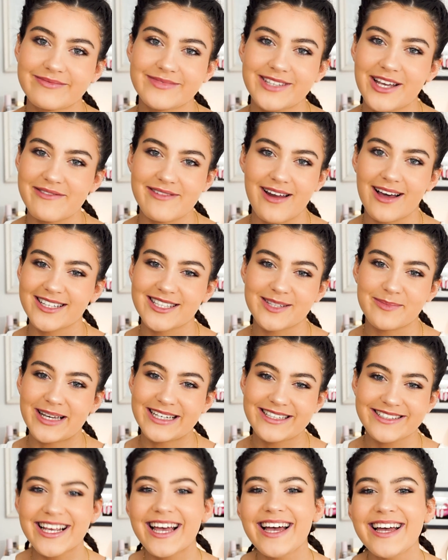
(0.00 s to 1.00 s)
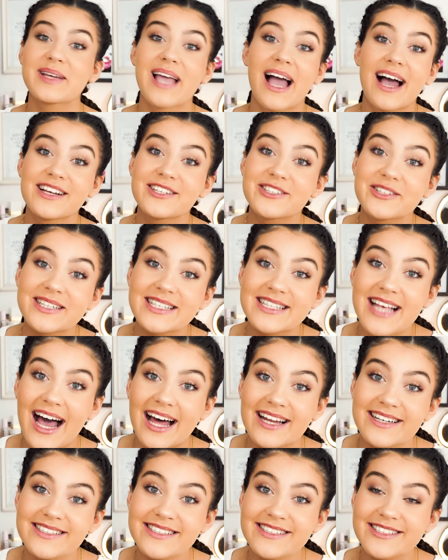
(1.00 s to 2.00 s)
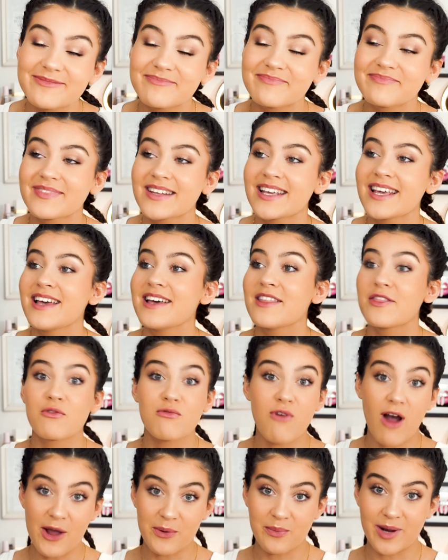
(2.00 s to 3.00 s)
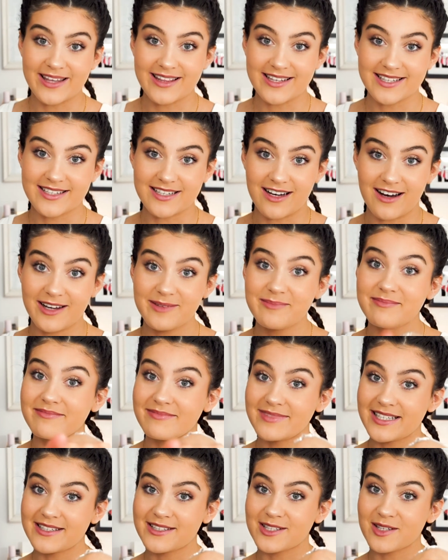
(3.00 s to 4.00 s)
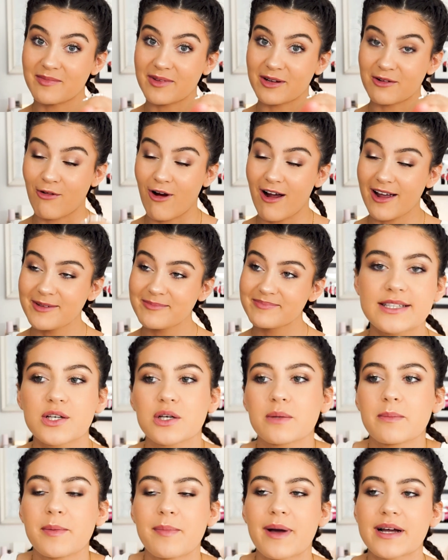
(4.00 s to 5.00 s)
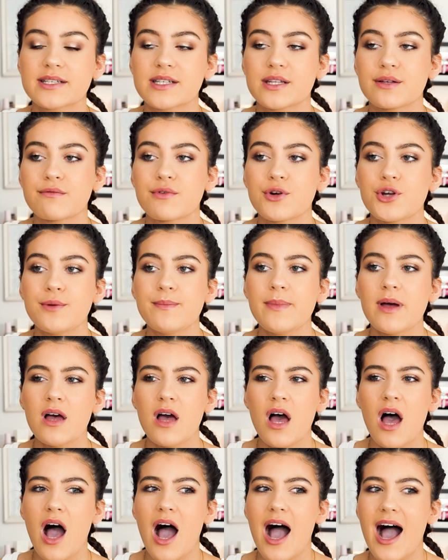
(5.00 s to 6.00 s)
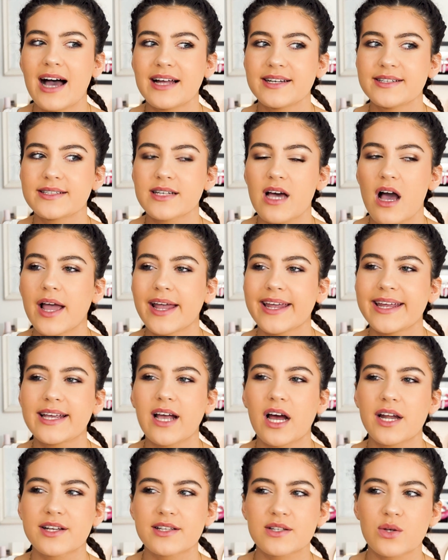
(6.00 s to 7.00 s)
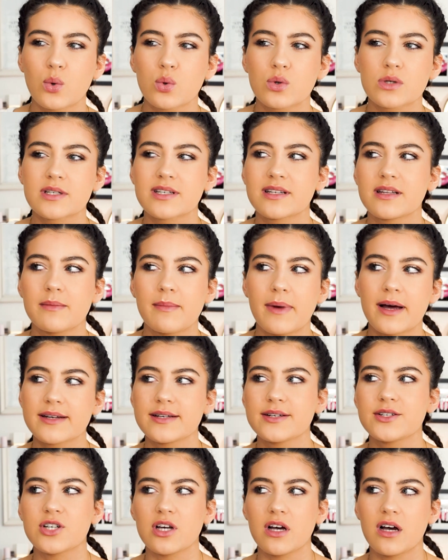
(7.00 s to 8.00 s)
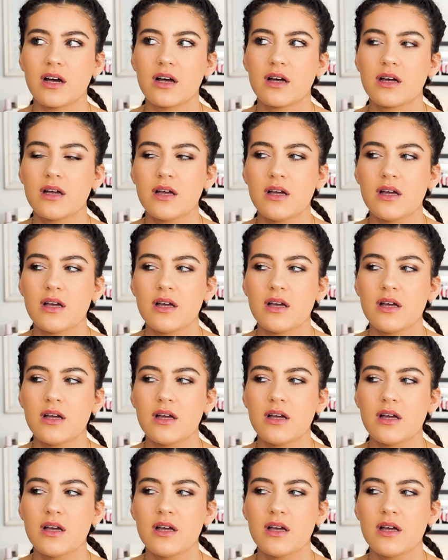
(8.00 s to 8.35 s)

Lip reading: Don't lie to me. But yeah, I shook his hand the right way this time. Did something right. He took me back to the room and he kind of talks to the manager